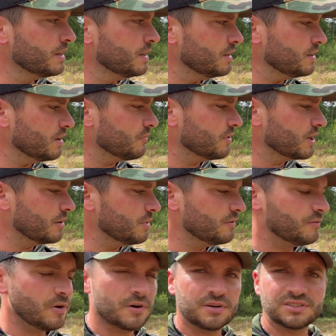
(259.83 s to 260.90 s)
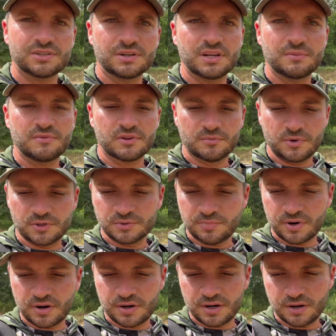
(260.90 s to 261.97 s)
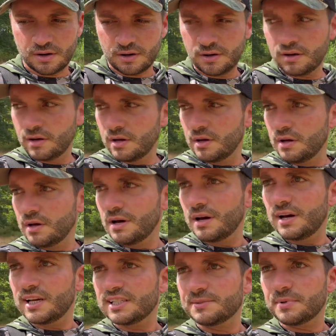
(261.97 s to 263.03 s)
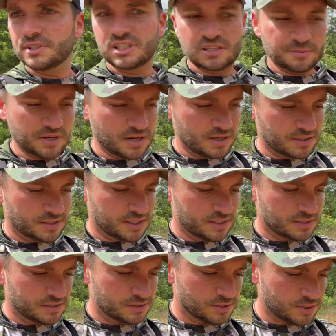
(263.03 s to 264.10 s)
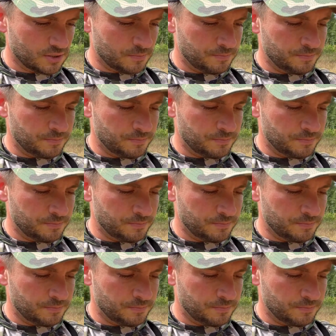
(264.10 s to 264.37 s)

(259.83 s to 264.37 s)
definitely gonna be focused on him for the most part here, especially at the beginning of the season. So all